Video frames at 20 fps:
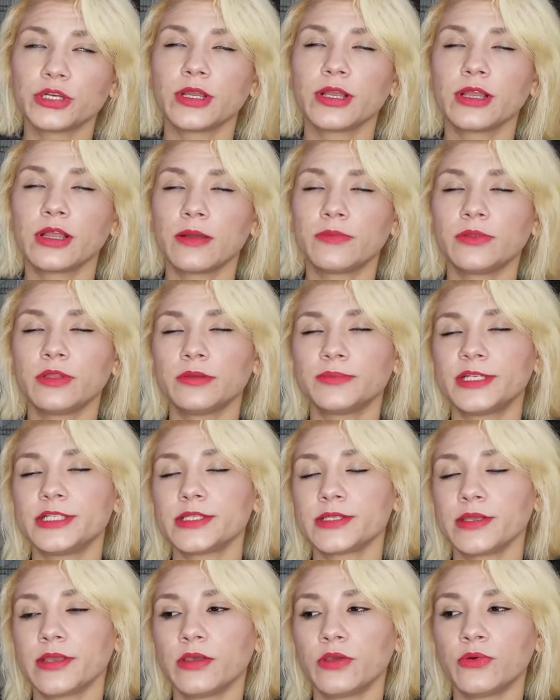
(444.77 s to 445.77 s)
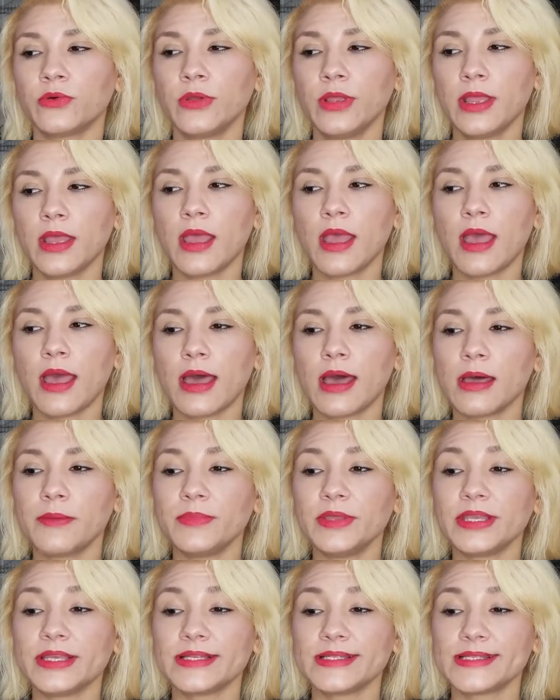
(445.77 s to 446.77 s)
a couple of months ago
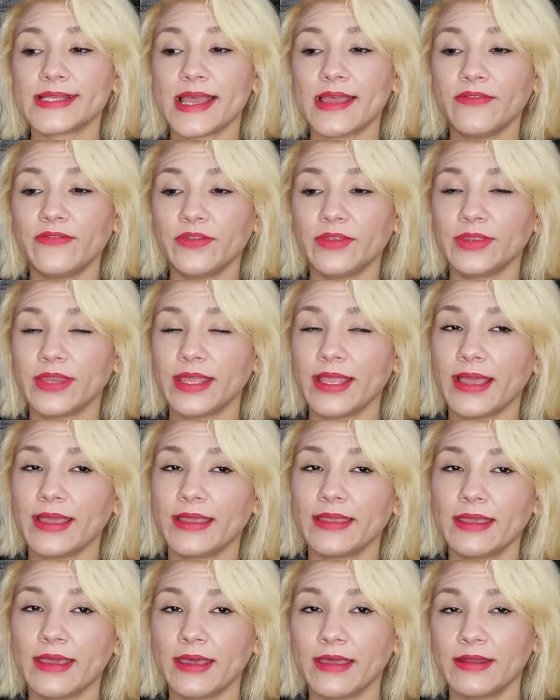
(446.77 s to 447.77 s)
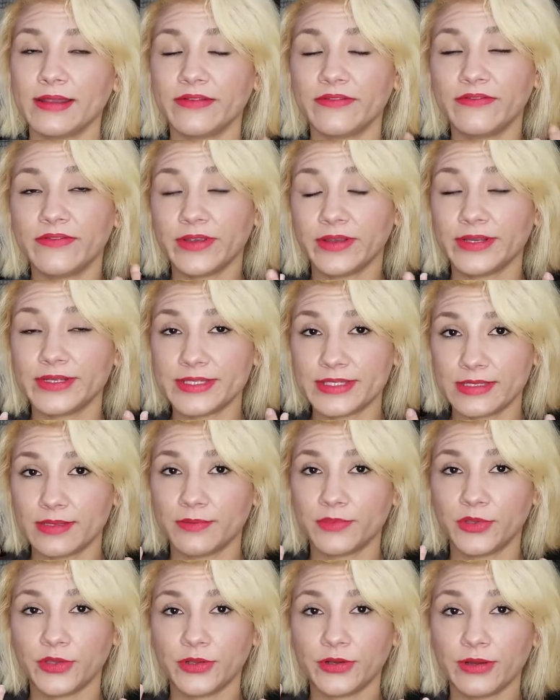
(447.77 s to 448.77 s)
because I feel like I get a very
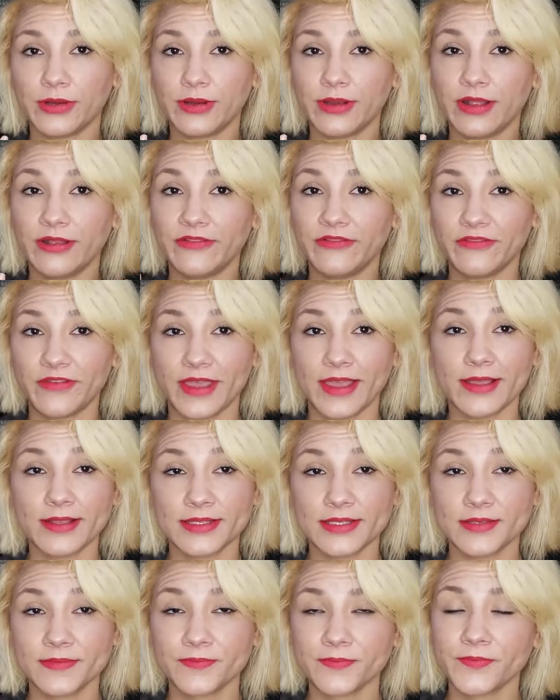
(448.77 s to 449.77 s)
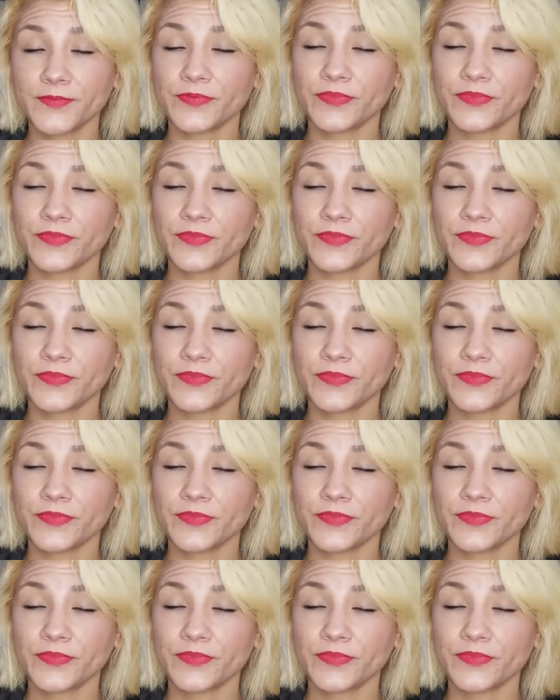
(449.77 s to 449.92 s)
similar effect